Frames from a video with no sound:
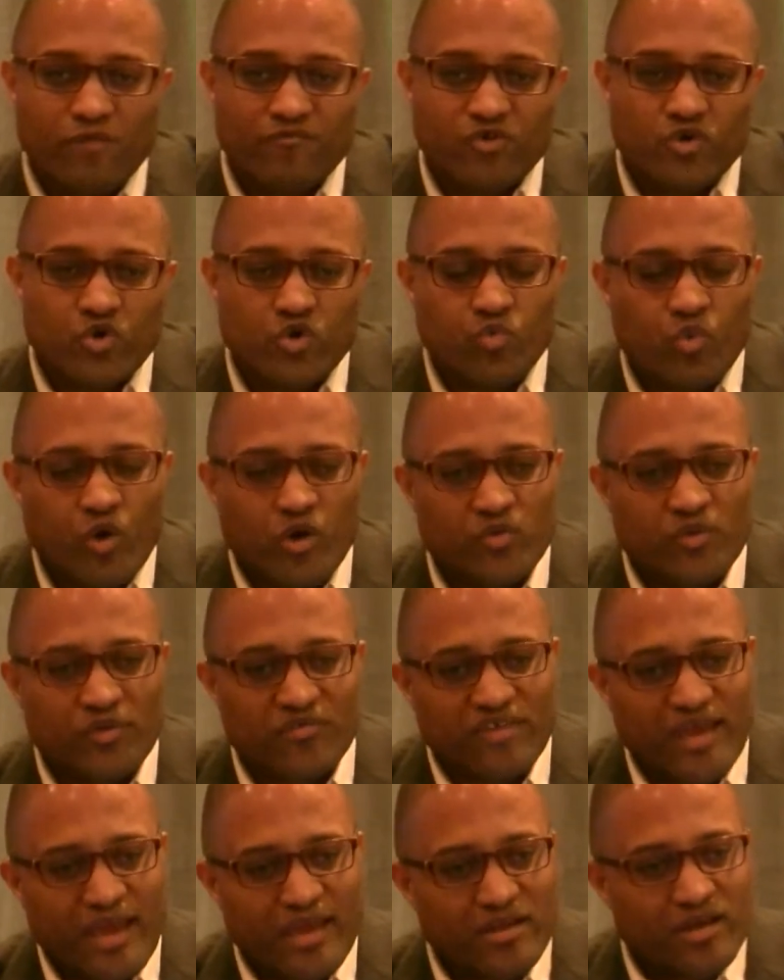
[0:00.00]
of you who work
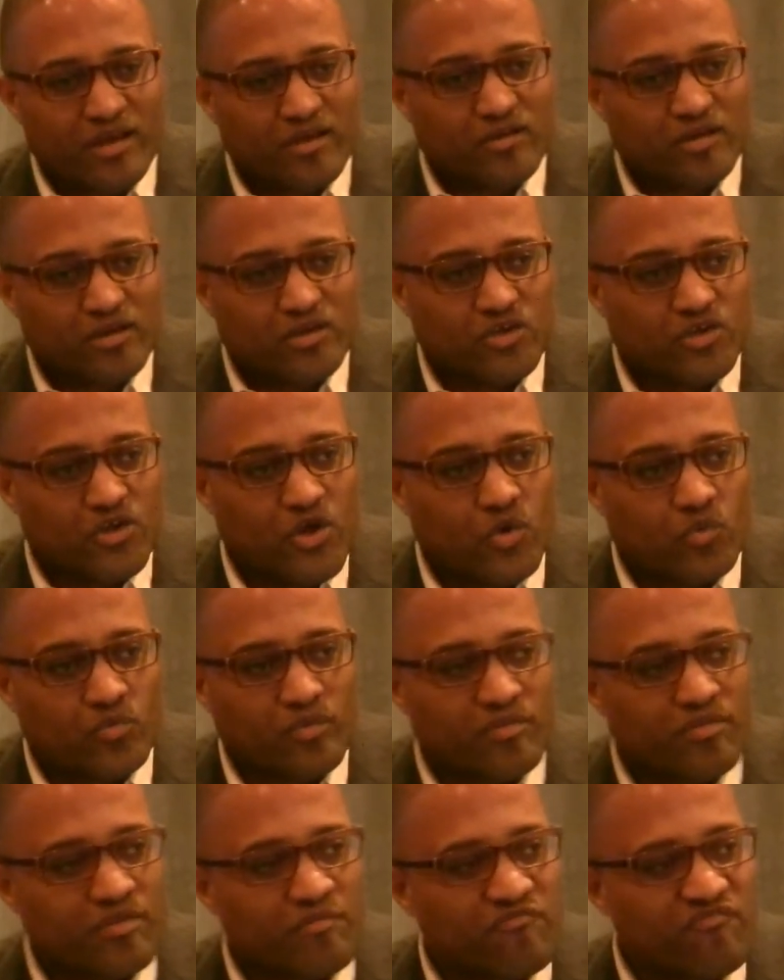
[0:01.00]
with data, you know,
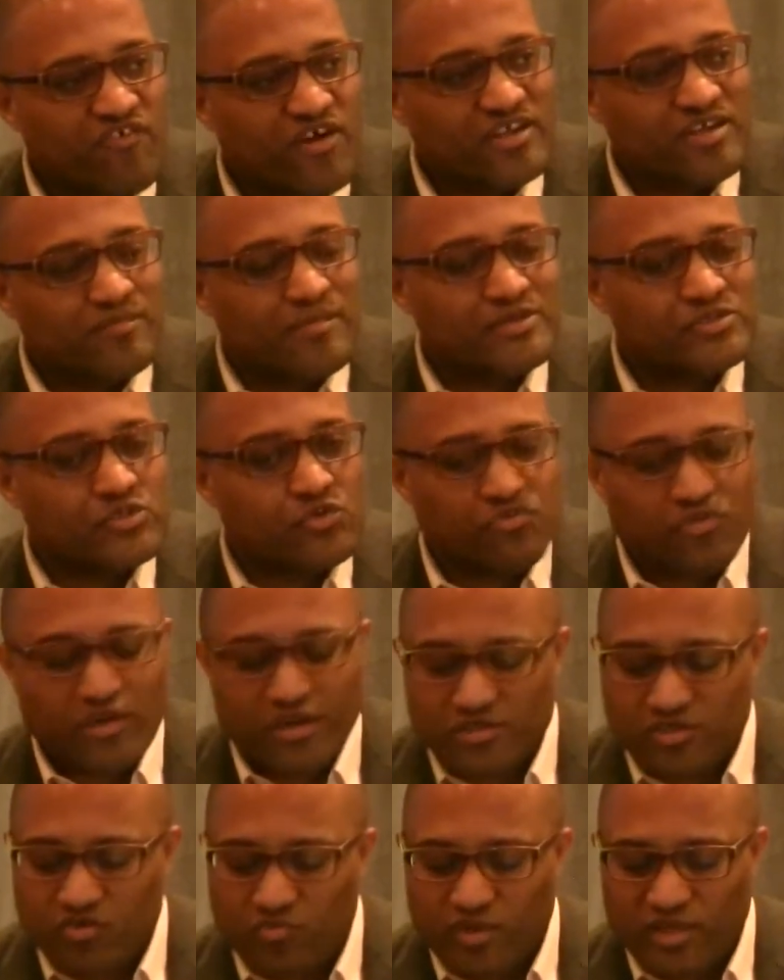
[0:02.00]
the fundamental
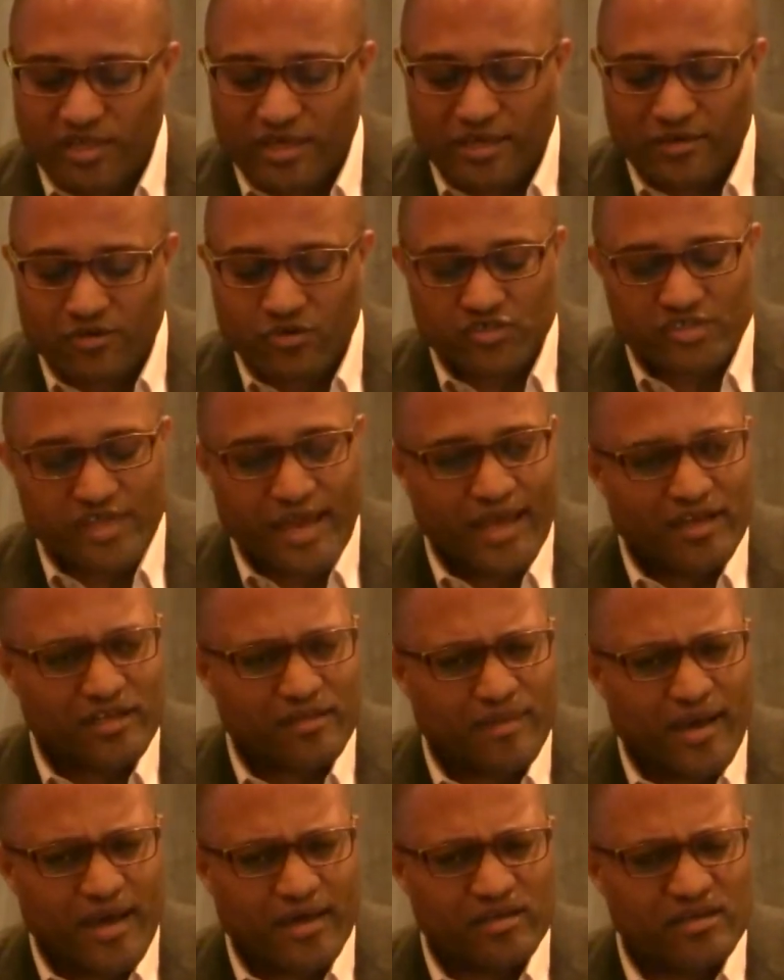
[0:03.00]
thing to really understand
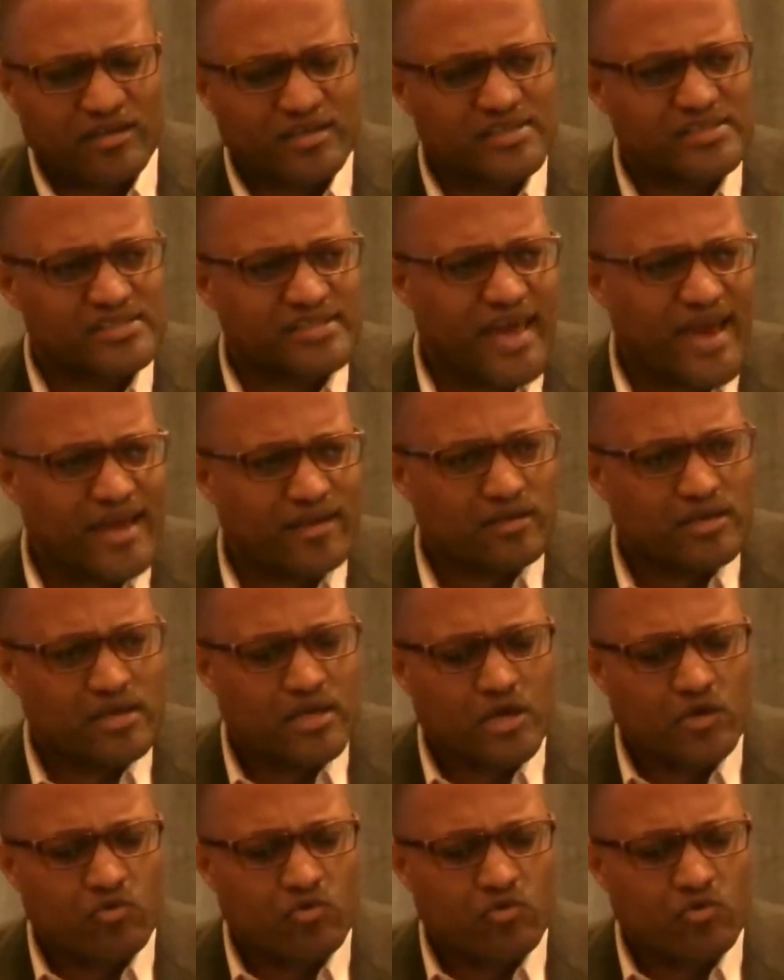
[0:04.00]
about it is that